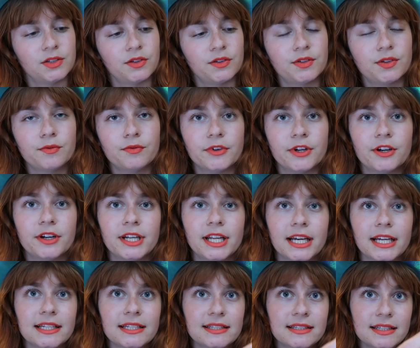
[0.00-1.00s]
So some very
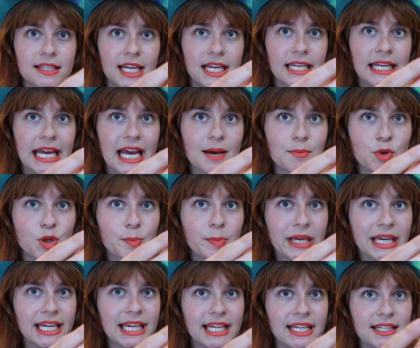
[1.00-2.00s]
nice enamel
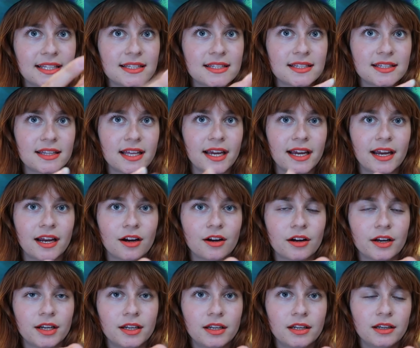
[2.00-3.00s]
pins that
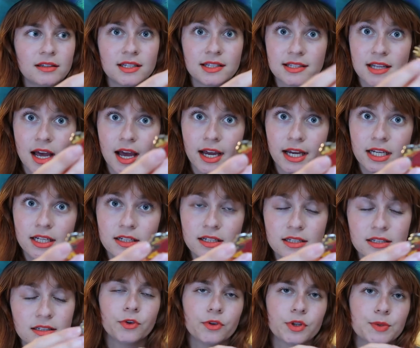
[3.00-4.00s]
Erin
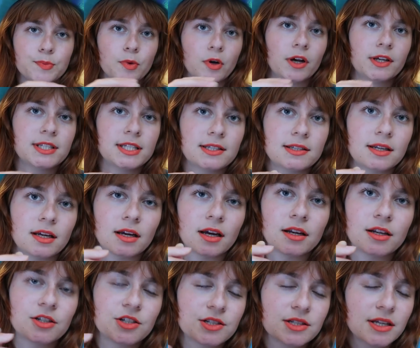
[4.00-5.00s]
designed. Through this process, I
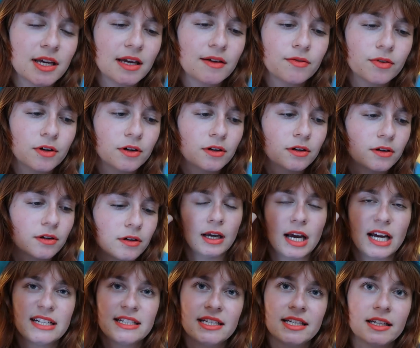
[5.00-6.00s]
kind of just gave her
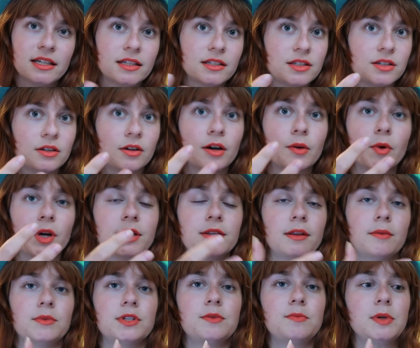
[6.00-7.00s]
ideas. You know, I
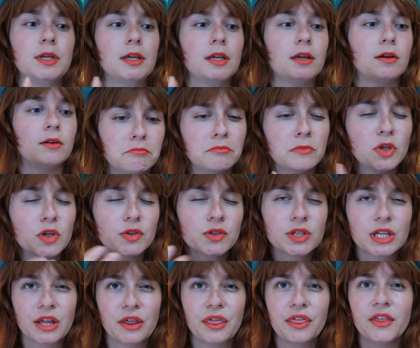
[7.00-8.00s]
wanted them to be
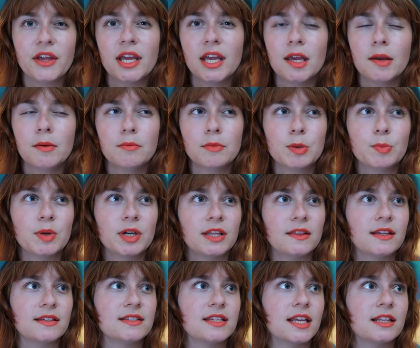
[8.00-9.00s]
music themed, but
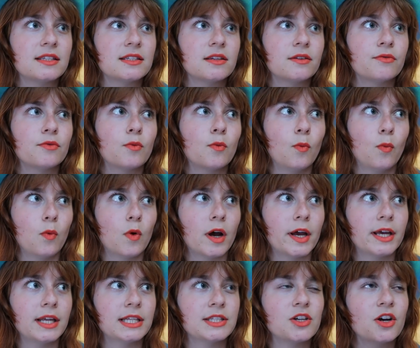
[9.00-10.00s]
in the sense of
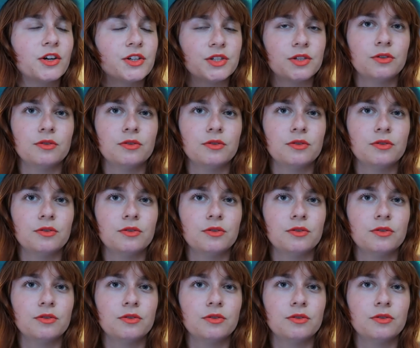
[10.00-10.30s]
what, it's hard